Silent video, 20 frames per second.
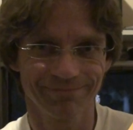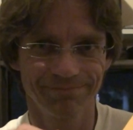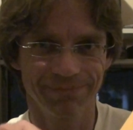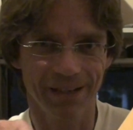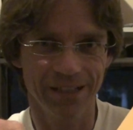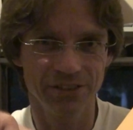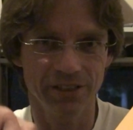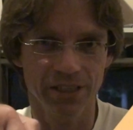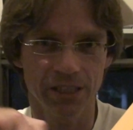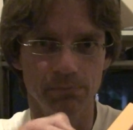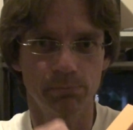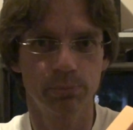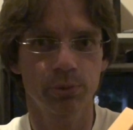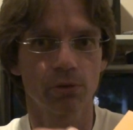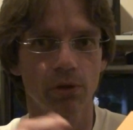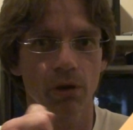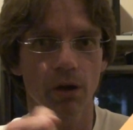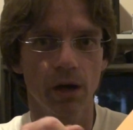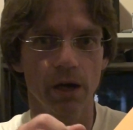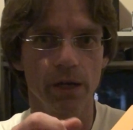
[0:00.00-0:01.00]
basically
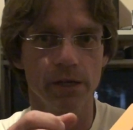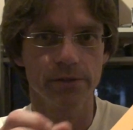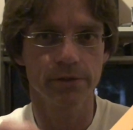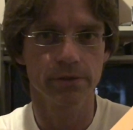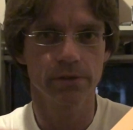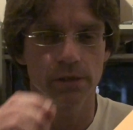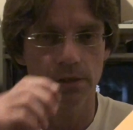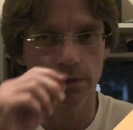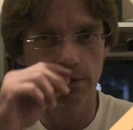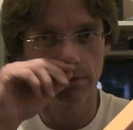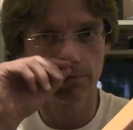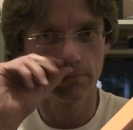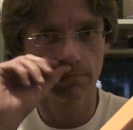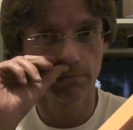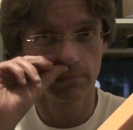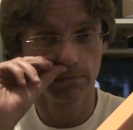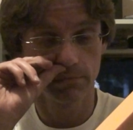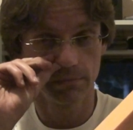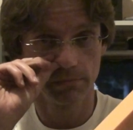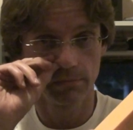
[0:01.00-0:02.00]
prise the
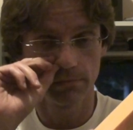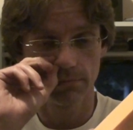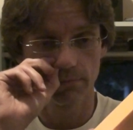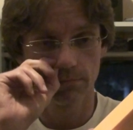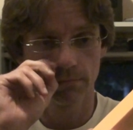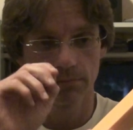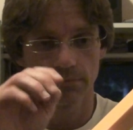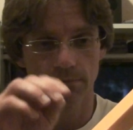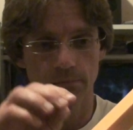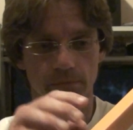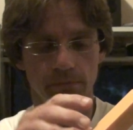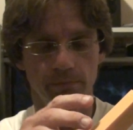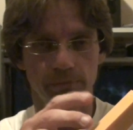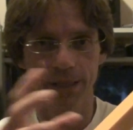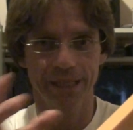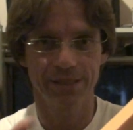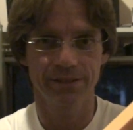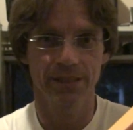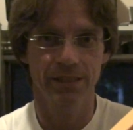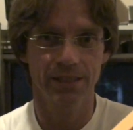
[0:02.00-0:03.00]

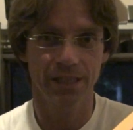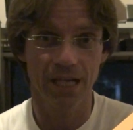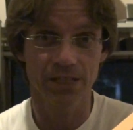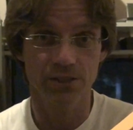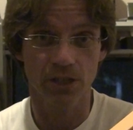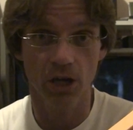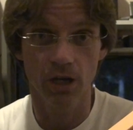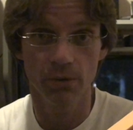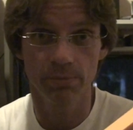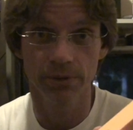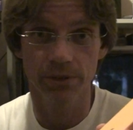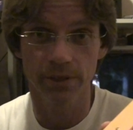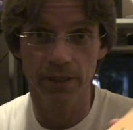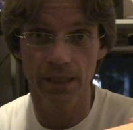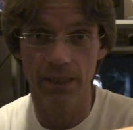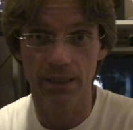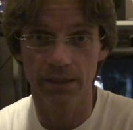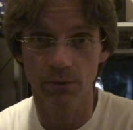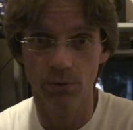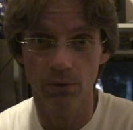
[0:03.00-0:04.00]
plastic case open to
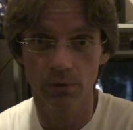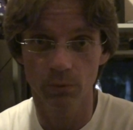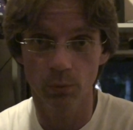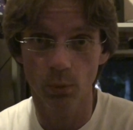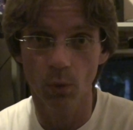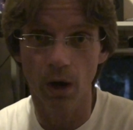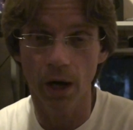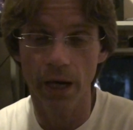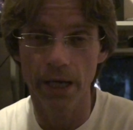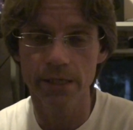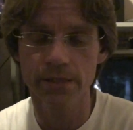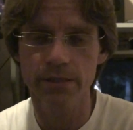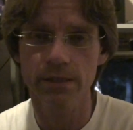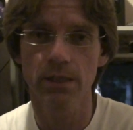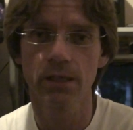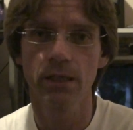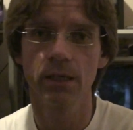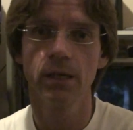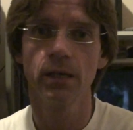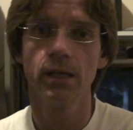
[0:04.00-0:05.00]
get at the wires.
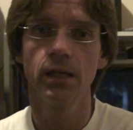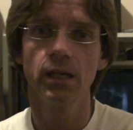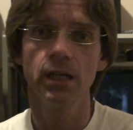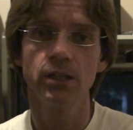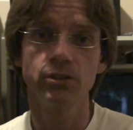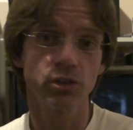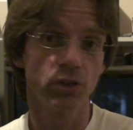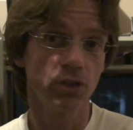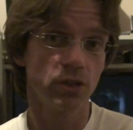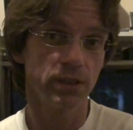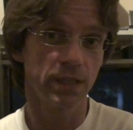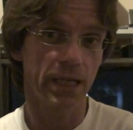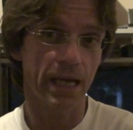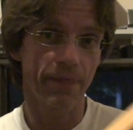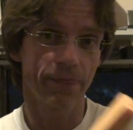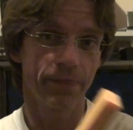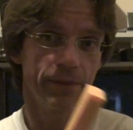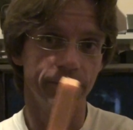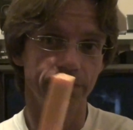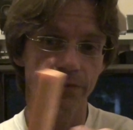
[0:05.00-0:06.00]
Turned
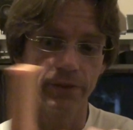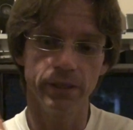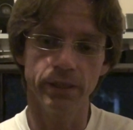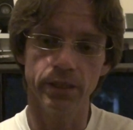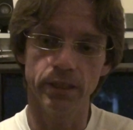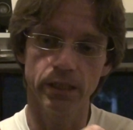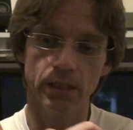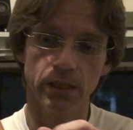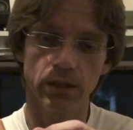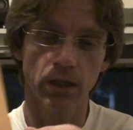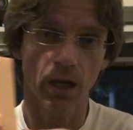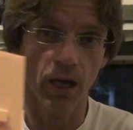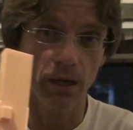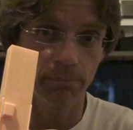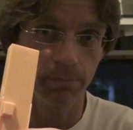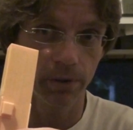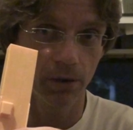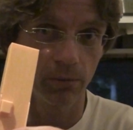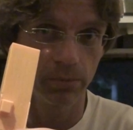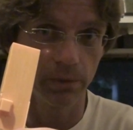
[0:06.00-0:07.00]
out that the
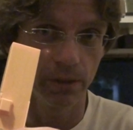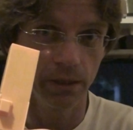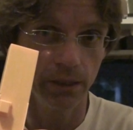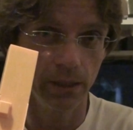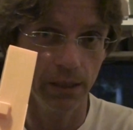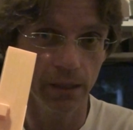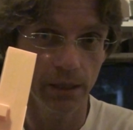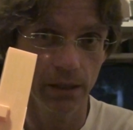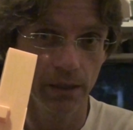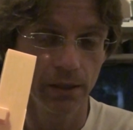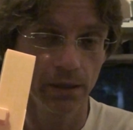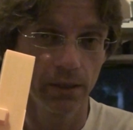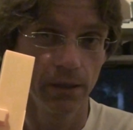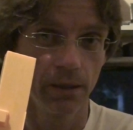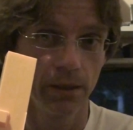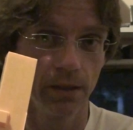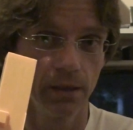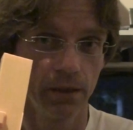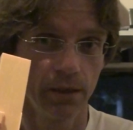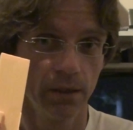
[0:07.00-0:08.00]
light bulb in here,
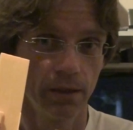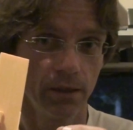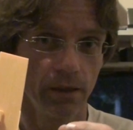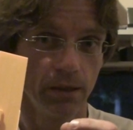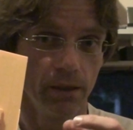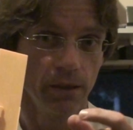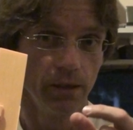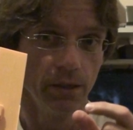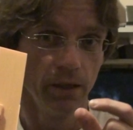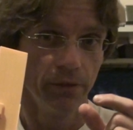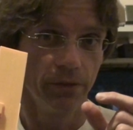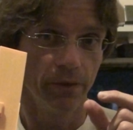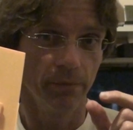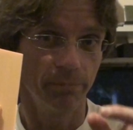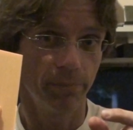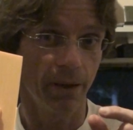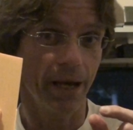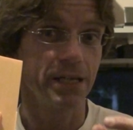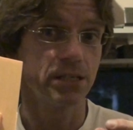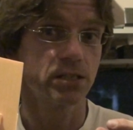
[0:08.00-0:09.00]
the
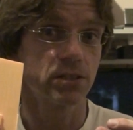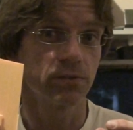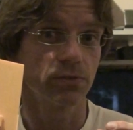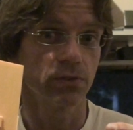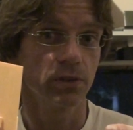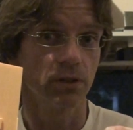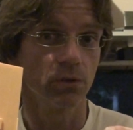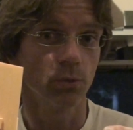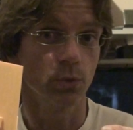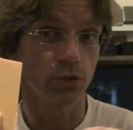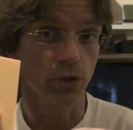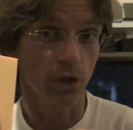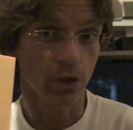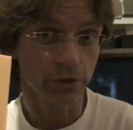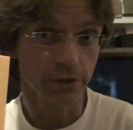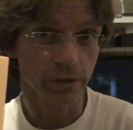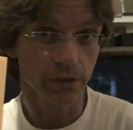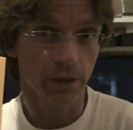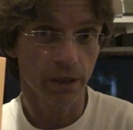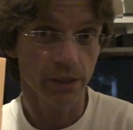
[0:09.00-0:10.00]
base of it was
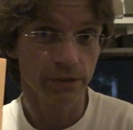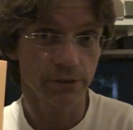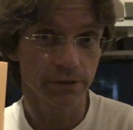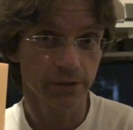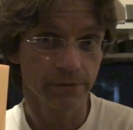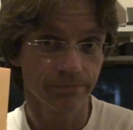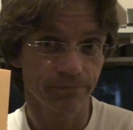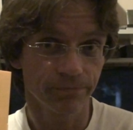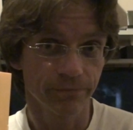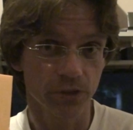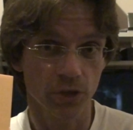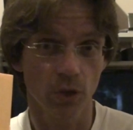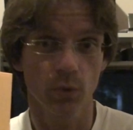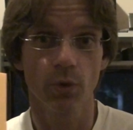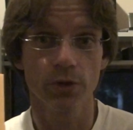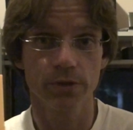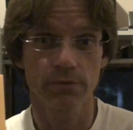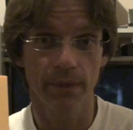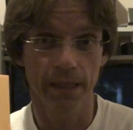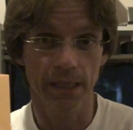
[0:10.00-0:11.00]
oxidized, so it
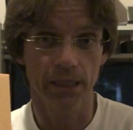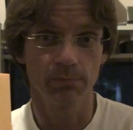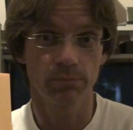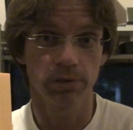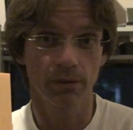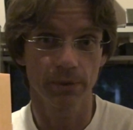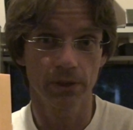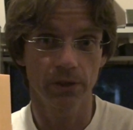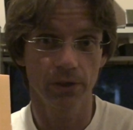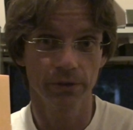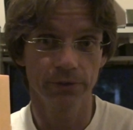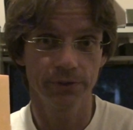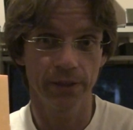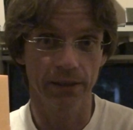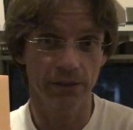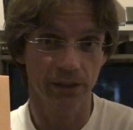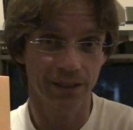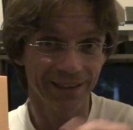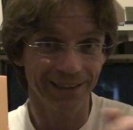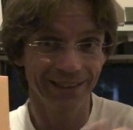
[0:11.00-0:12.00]
wasn't making proper
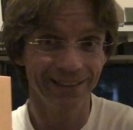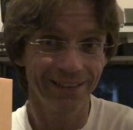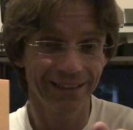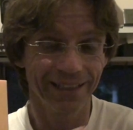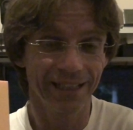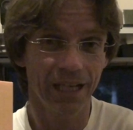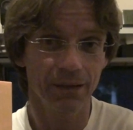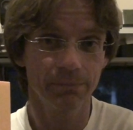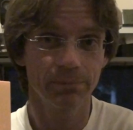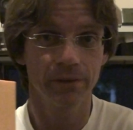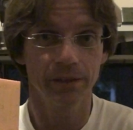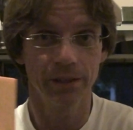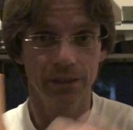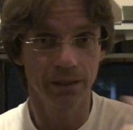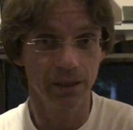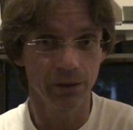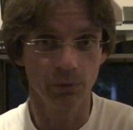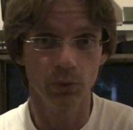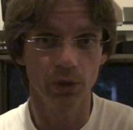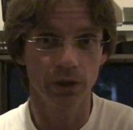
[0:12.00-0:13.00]
contact. I cleaned it up and
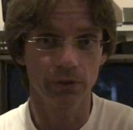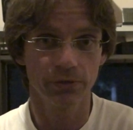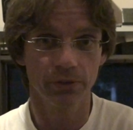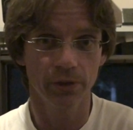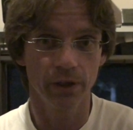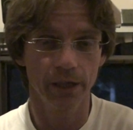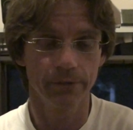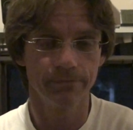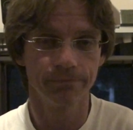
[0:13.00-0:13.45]
then it worked fine.